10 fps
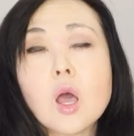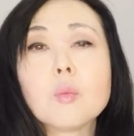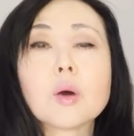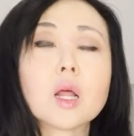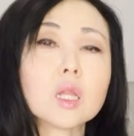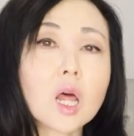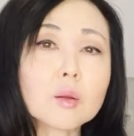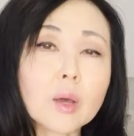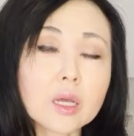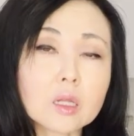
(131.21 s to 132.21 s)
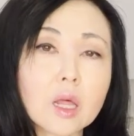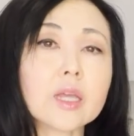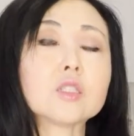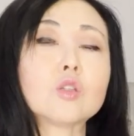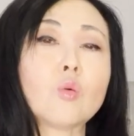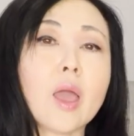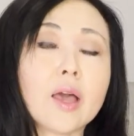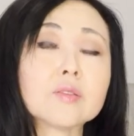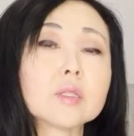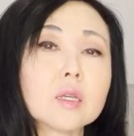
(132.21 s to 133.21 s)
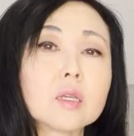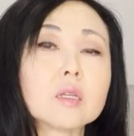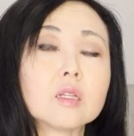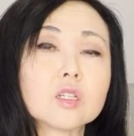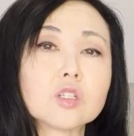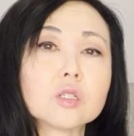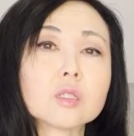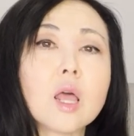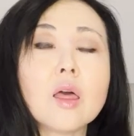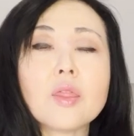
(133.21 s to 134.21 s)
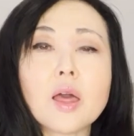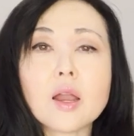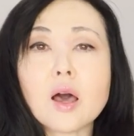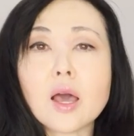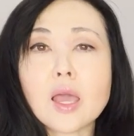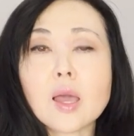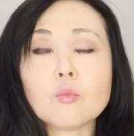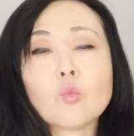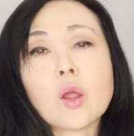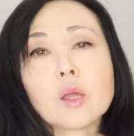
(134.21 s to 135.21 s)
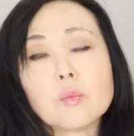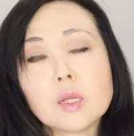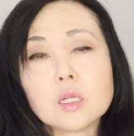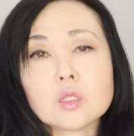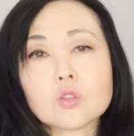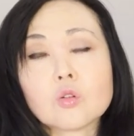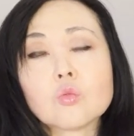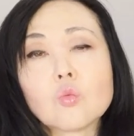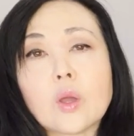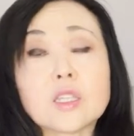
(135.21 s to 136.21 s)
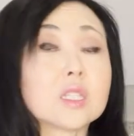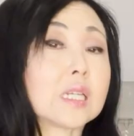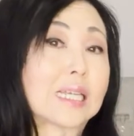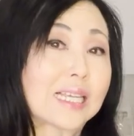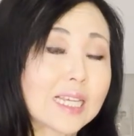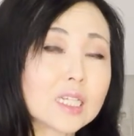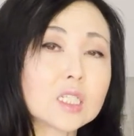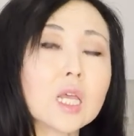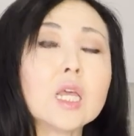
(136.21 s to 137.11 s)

but a lot of my clients who have skin conditions that I am recommending certain ways to eat